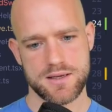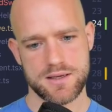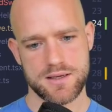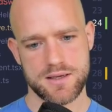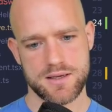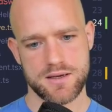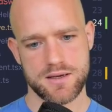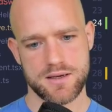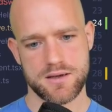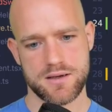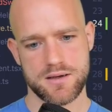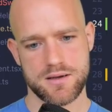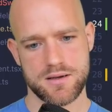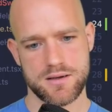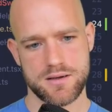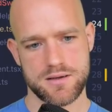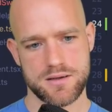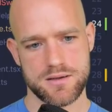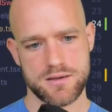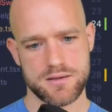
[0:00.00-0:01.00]

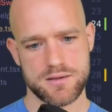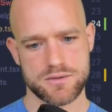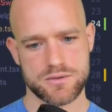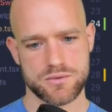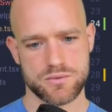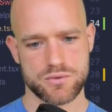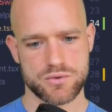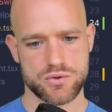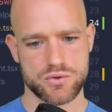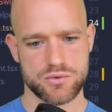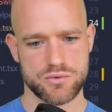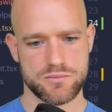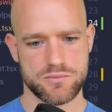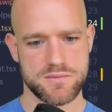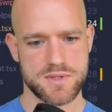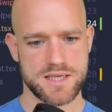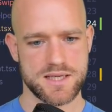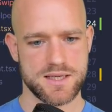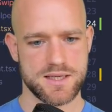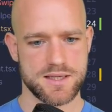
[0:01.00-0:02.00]
so should
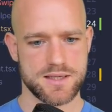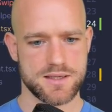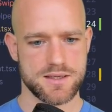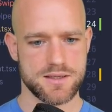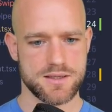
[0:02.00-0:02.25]
be